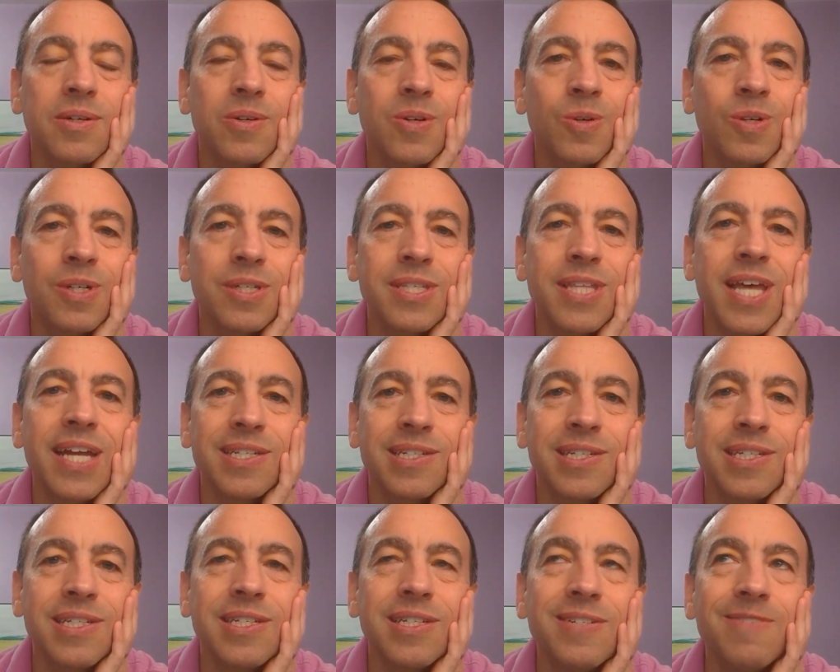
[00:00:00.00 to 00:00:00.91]
Or
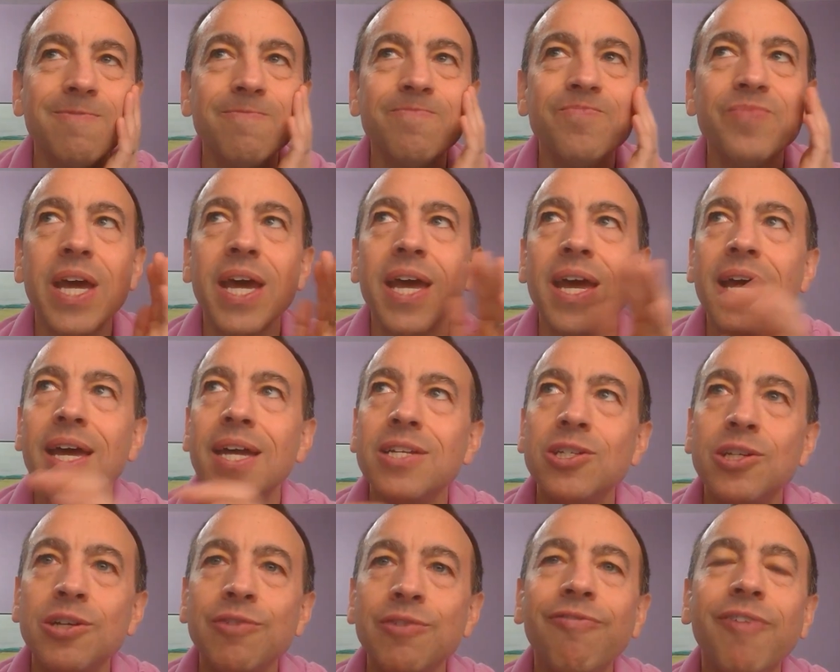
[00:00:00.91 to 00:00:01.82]

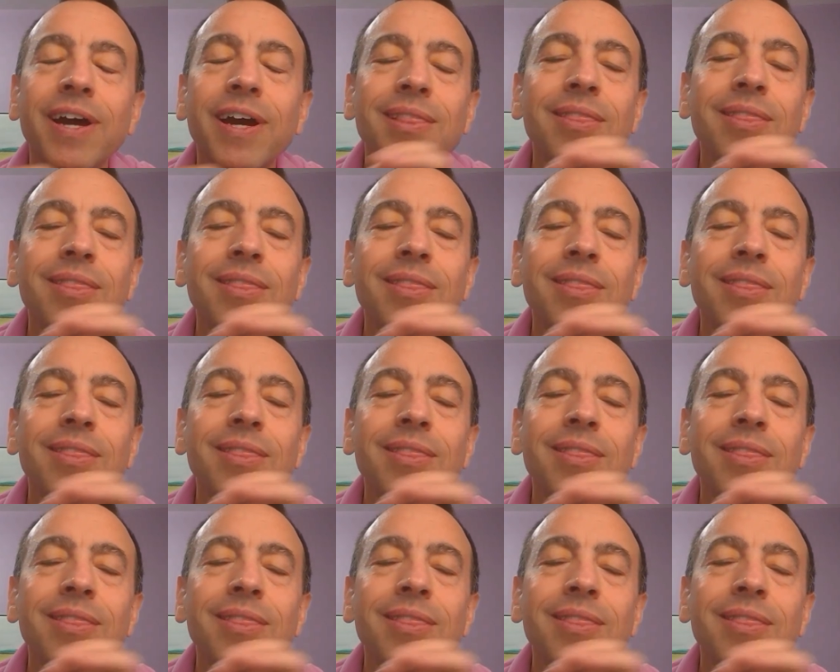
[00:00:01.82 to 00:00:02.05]
do you find